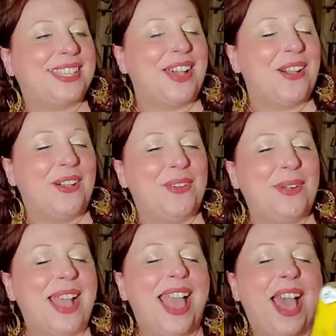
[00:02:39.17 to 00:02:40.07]

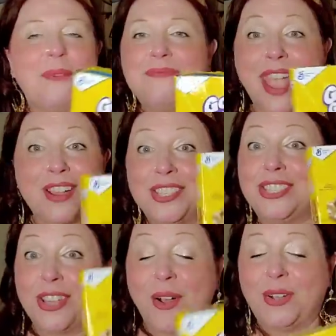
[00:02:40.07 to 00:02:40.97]
so they're
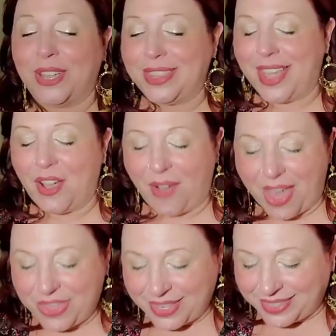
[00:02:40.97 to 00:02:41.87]
so good though.
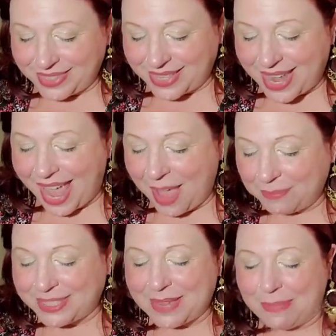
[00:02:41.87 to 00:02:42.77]
This is an
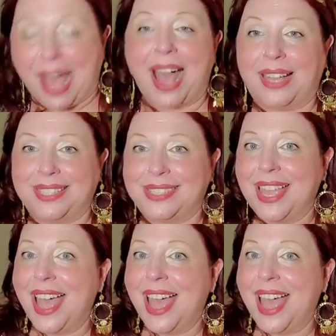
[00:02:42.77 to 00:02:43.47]
empty box.